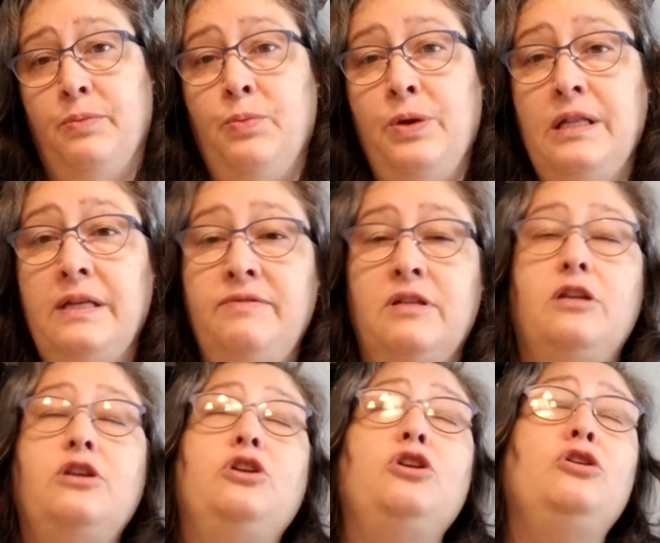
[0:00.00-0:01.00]
We lived in a
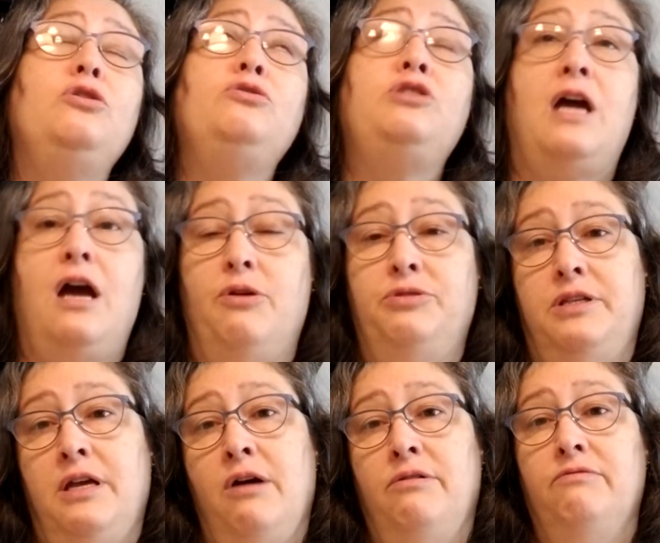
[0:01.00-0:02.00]
huge house
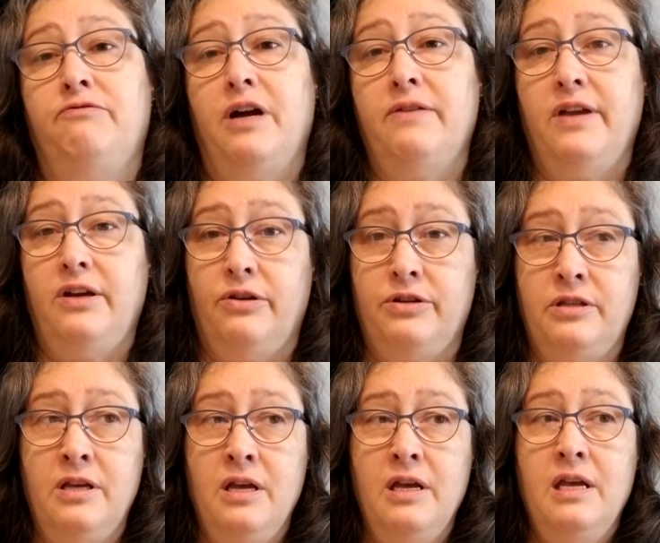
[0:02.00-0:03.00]
out on 5 acres
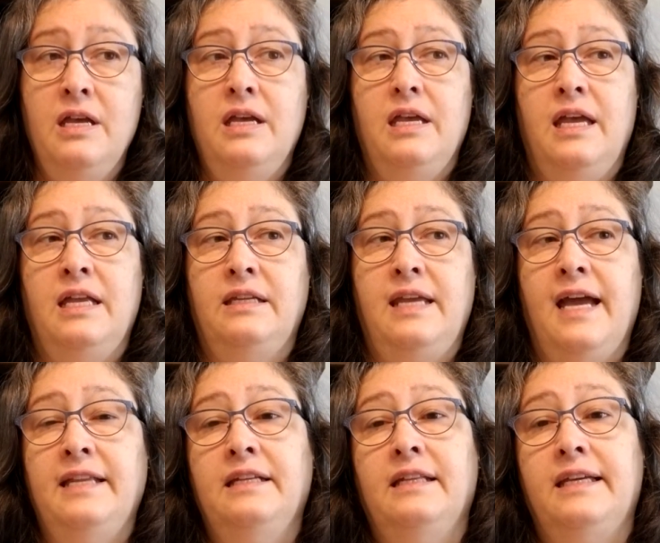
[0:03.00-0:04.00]
in
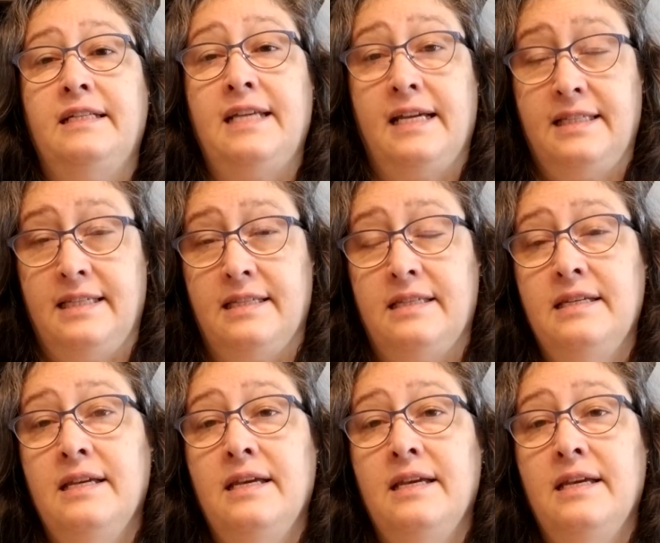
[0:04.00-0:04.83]
Canyon Lake, Texas.